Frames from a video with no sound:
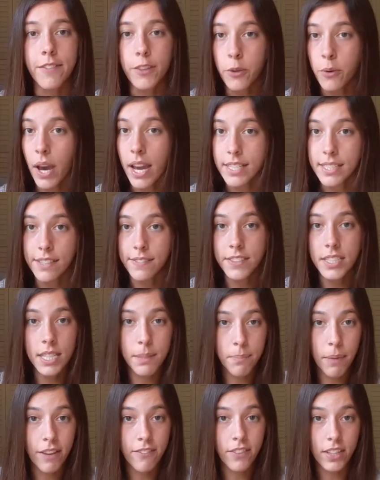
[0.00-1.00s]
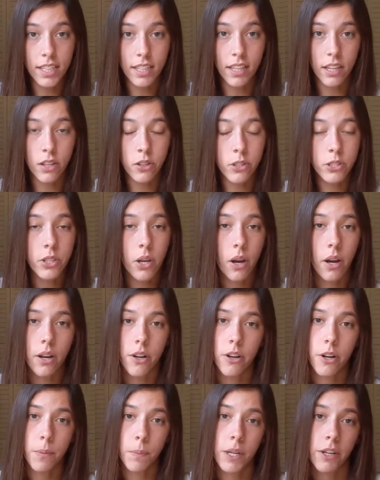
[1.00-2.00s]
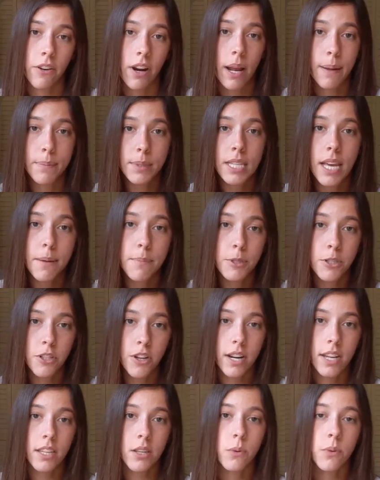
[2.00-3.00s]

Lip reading: if you guys have seen my videos on hermit crab substrate,